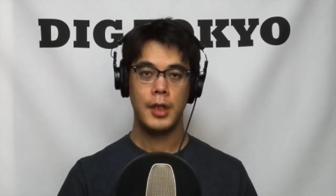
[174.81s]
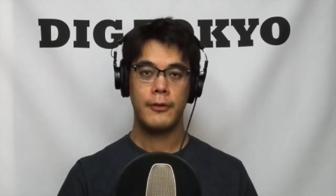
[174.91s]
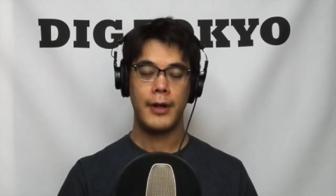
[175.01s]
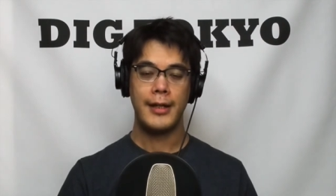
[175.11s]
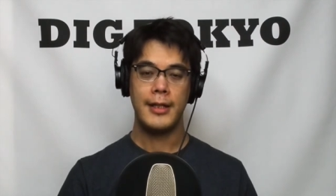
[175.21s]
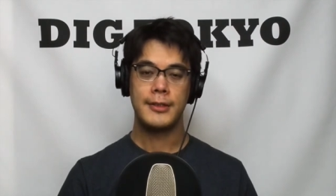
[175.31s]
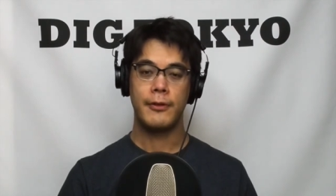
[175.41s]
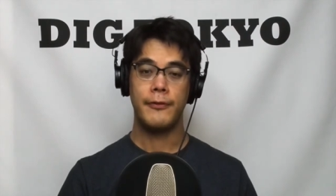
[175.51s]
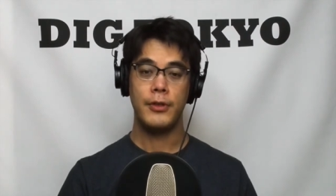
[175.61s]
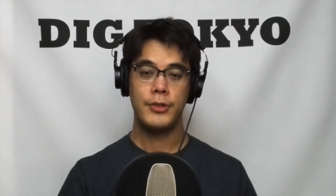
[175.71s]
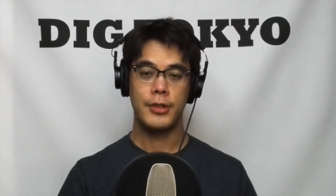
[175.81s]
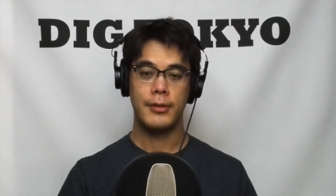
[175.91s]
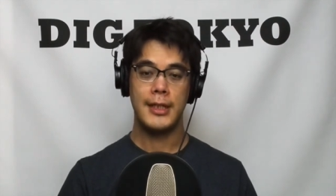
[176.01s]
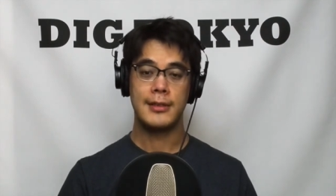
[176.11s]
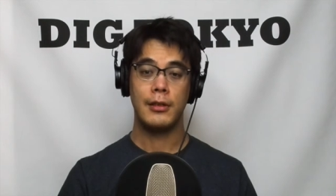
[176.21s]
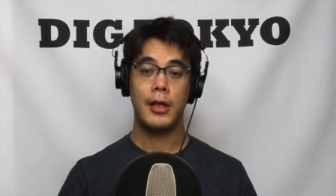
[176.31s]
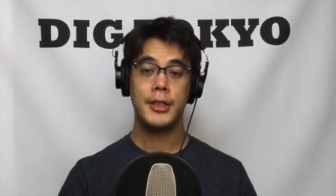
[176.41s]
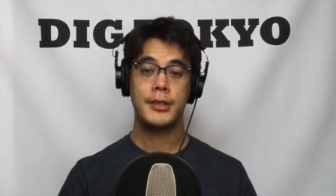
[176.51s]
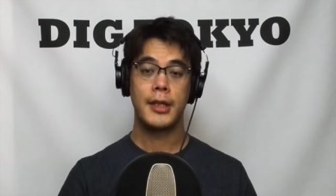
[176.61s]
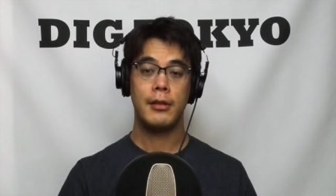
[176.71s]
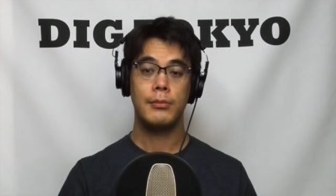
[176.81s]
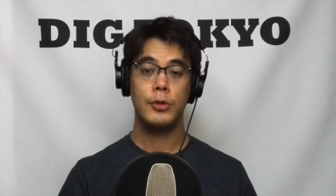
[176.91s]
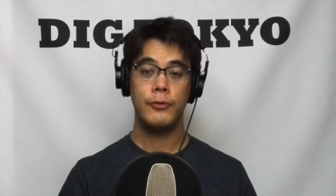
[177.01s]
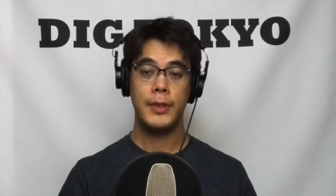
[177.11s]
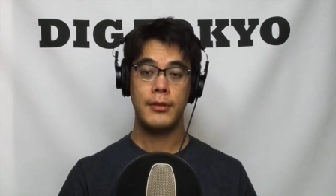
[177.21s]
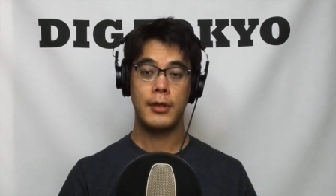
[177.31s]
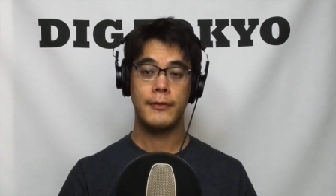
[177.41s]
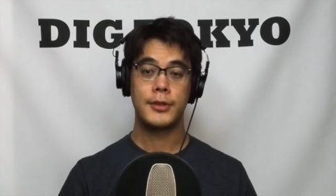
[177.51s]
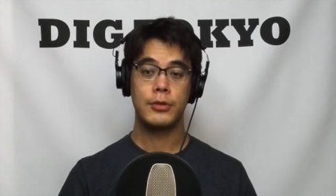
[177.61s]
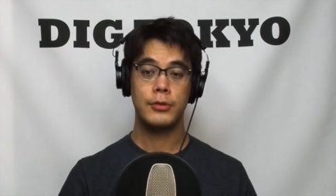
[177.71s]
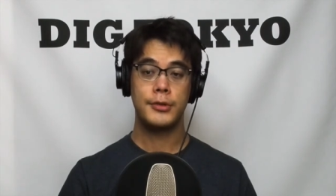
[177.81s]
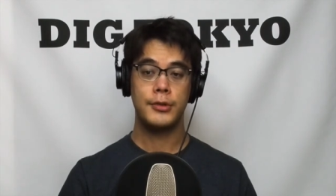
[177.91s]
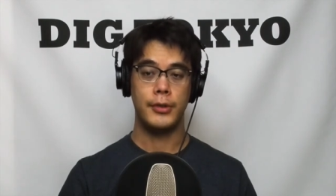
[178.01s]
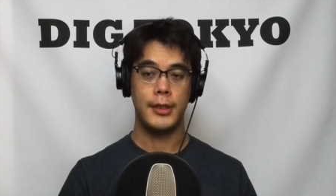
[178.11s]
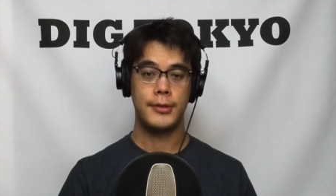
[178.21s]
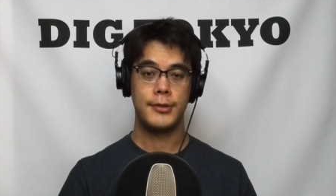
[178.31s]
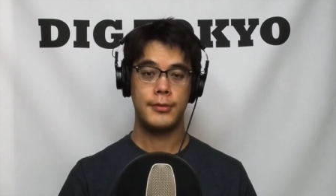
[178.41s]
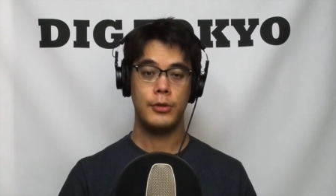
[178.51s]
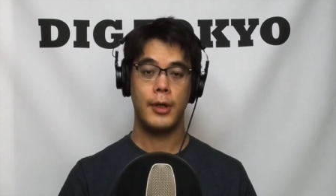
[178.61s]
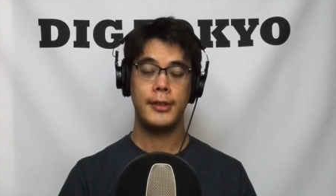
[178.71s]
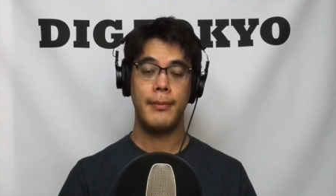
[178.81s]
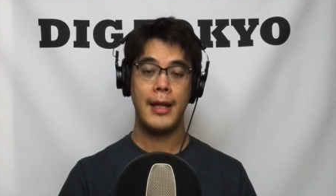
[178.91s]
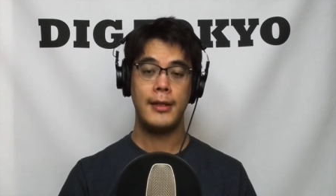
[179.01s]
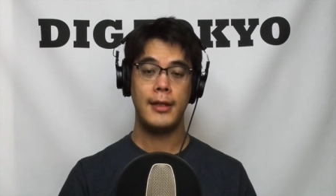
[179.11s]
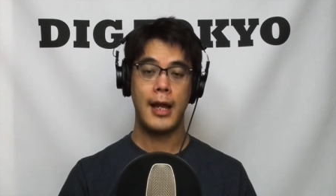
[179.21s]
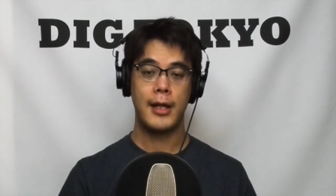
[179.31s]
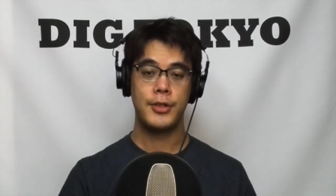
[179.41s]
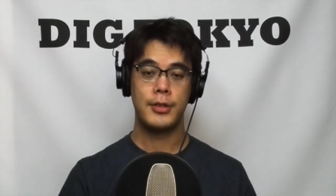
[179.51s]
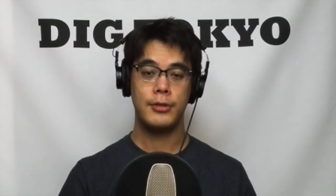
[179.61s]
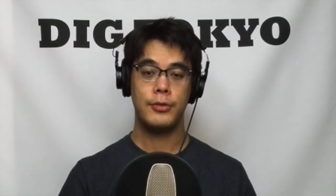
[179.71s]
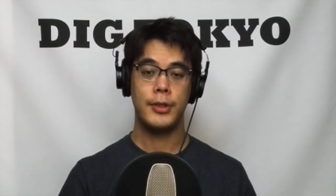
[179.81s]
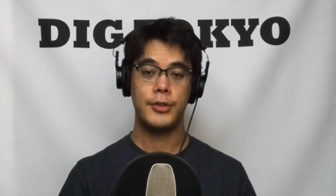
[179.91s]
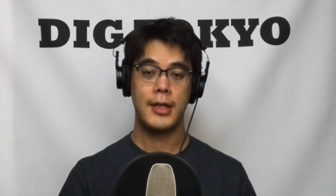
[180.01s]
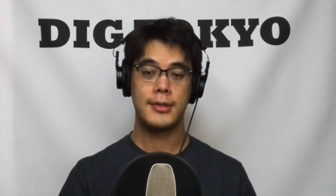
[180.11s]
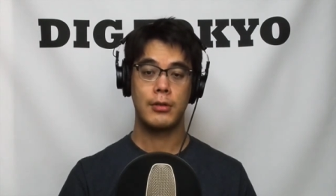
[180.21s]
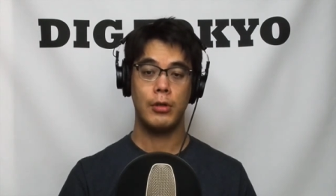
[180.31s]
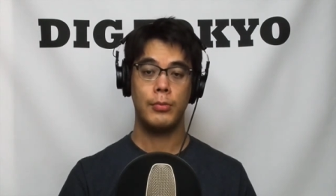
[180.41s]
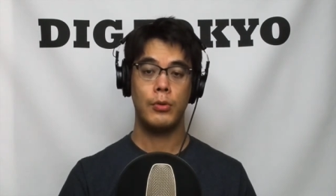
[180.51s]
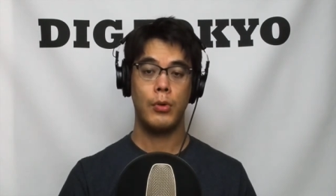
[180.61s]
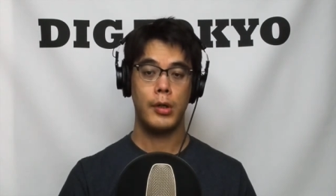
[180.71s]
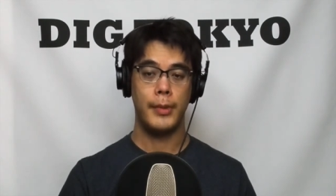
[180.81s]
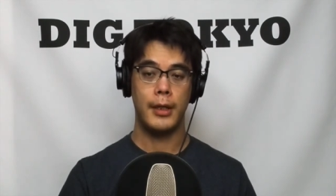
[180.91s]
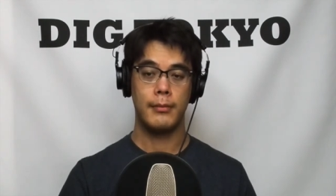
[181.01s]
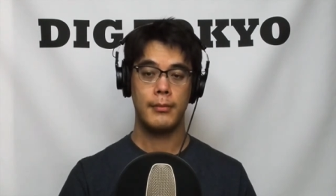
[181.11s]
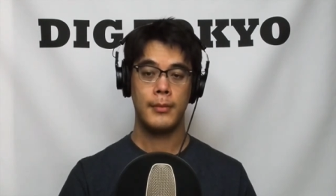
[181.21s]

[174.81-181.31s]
Fridays for Future is a large scale movement of school students who are demanding action to address global warming,